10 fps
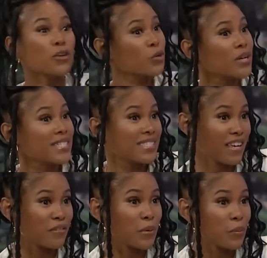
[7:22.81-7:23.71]
You can
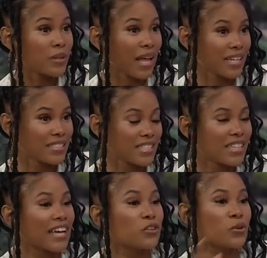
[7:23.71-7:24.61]
see if people liked it.
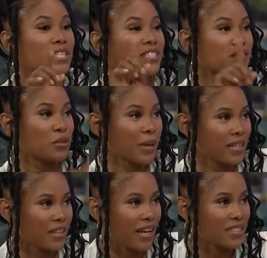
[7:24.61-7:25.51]
Like, you can see if
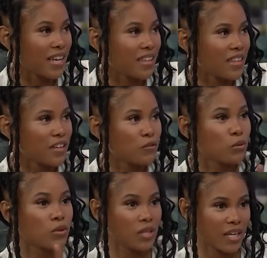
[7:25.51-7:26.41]
somebody liked it, and then if
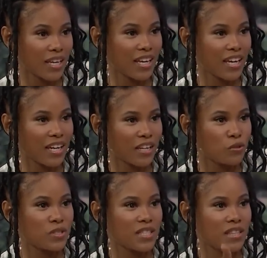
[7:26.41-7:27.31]
you look again and
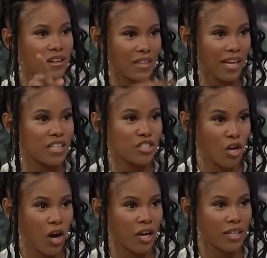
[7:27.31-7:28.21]
you see their like is
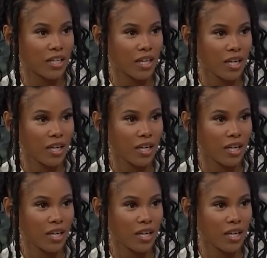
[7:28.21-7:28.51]
gone.